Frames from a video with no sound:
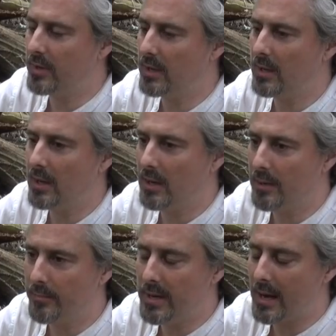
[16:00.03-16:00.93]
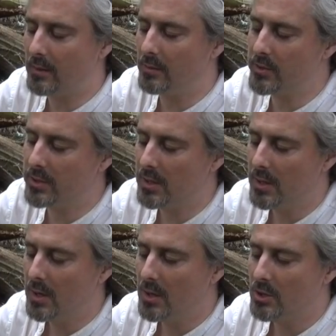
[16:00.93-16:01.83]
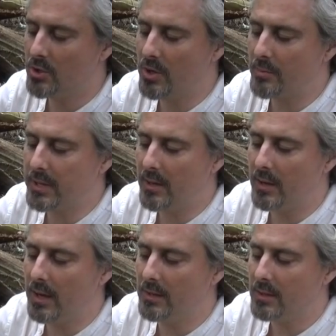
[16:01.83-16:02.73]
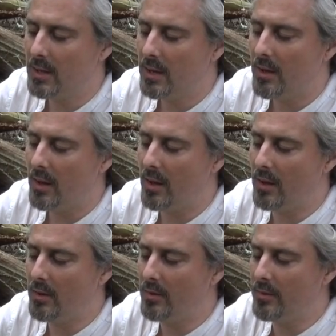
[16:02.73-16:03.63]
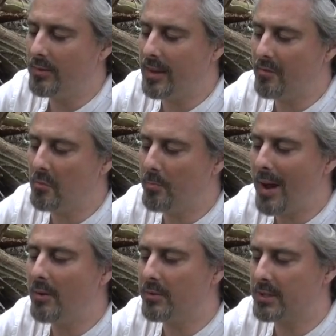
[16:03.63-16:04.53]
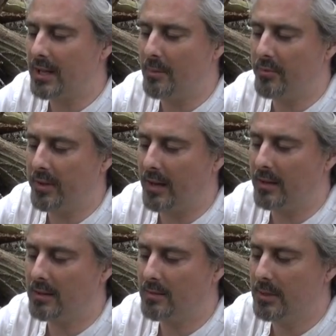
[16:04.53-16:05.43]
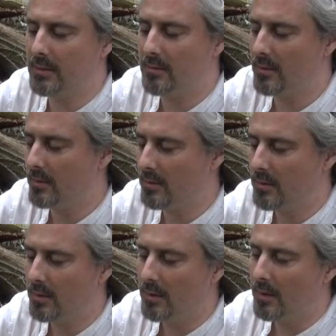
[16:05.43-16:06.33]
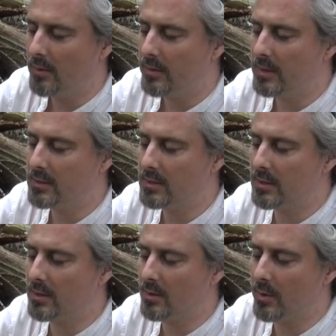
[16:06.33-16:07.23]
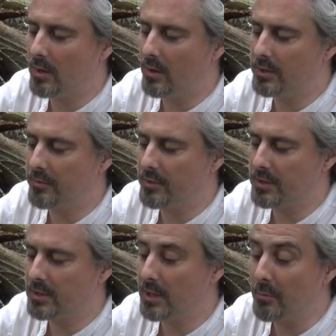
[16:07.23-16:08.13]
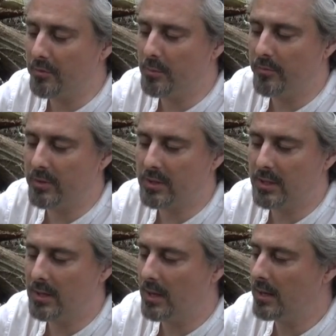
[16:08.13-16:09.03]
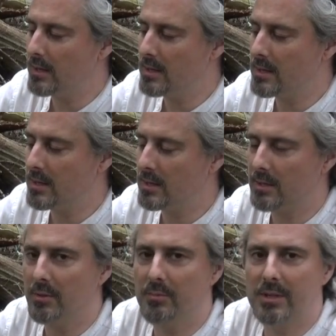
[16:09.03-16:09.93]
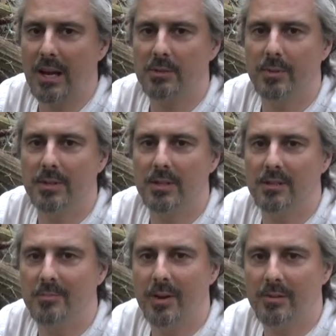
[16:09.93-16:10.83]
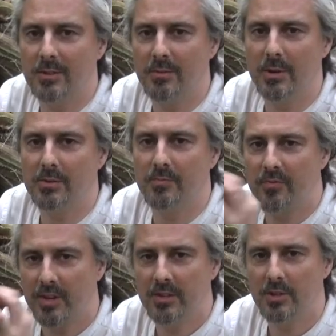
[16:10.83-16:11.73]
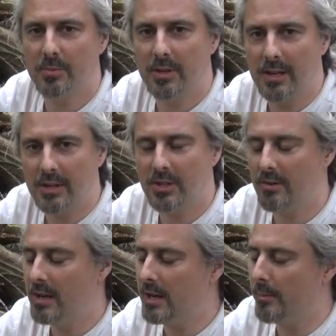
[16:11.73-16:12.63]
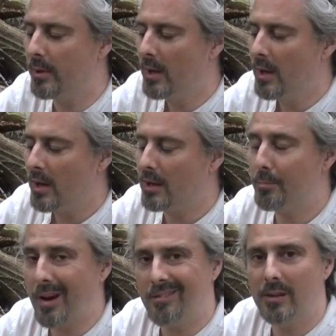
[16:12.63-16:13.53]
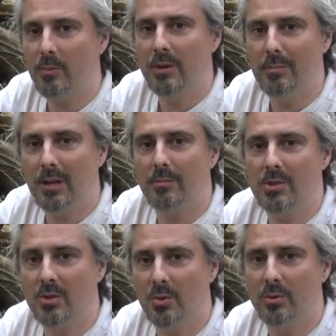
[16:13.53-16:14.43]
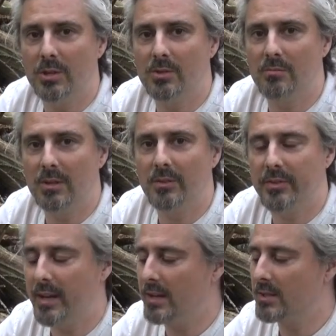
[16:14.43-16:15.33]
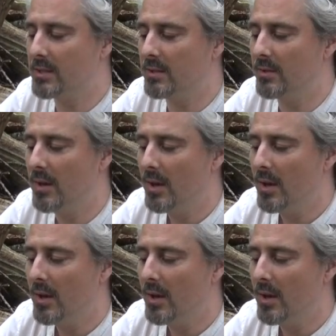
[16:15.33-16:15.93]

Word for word: the uh, nettles stripped down, and they're about the same thickness. I mean, there's uh, quite a lot of difference in some of them, obviously, and uh, someone that was expert at this would be able to do a much finer job at actually grading them. And apparently when you make them into cordage, the real thing is to,